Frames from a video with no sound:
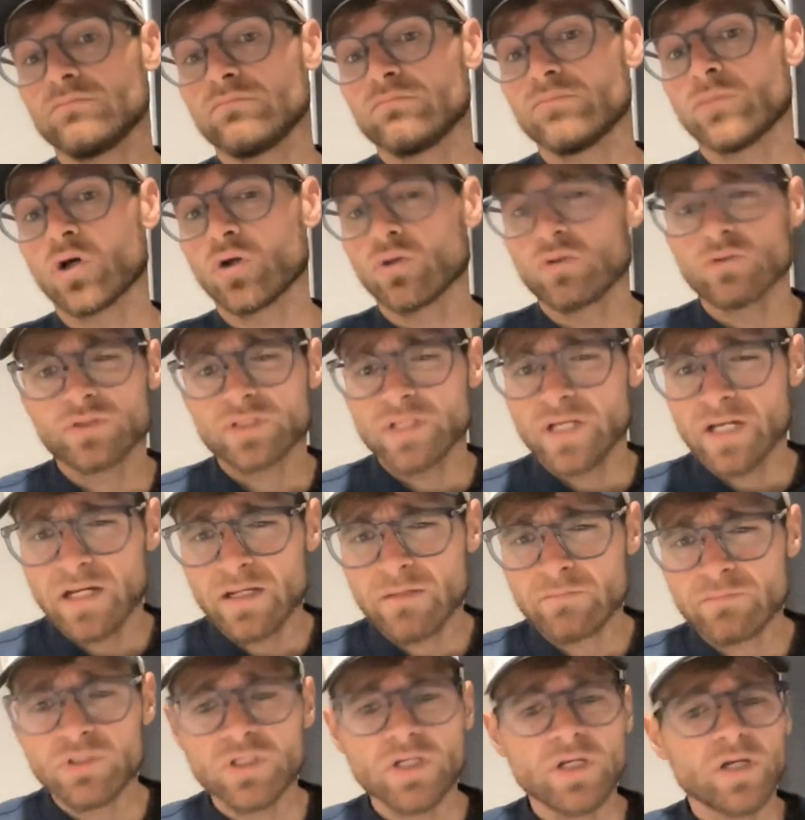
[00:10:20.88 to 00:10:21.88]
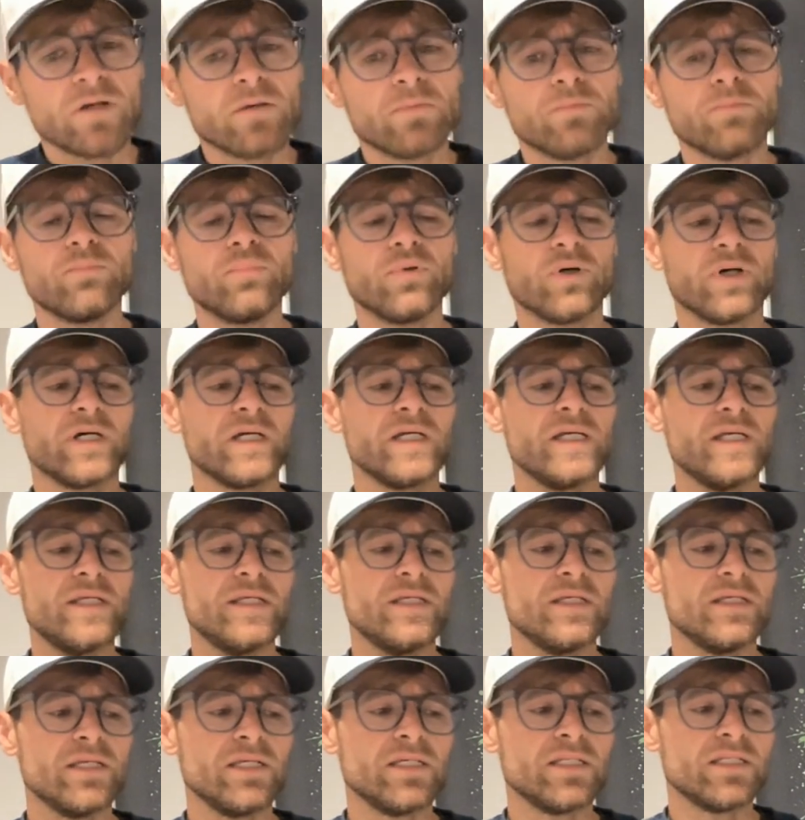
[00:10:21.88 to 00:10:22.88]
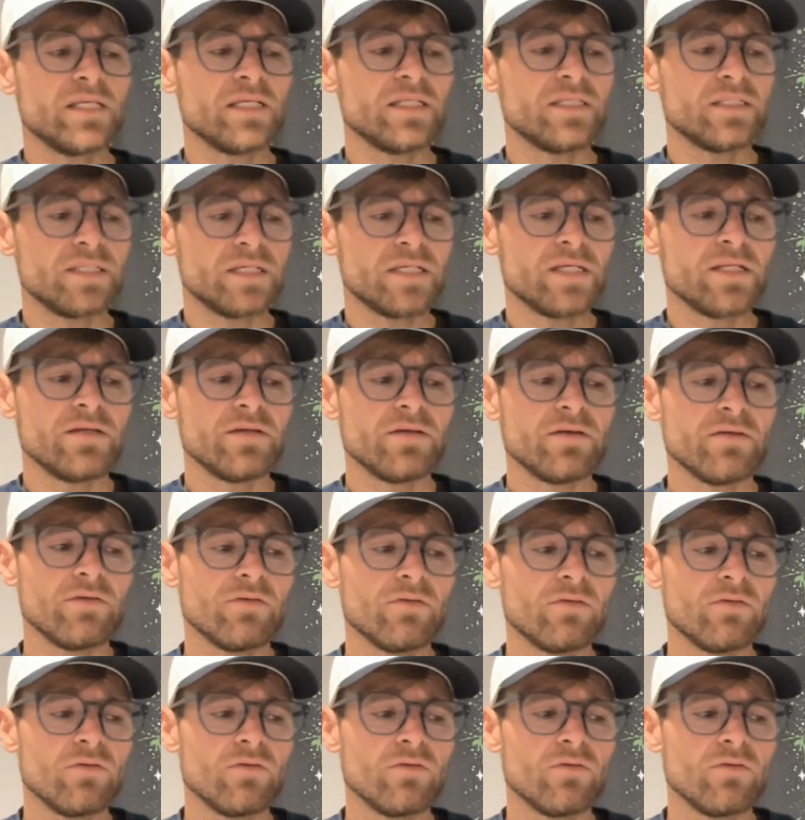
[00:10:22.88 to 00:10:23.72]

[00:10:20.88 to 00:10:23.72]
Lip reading: all those times, but it did.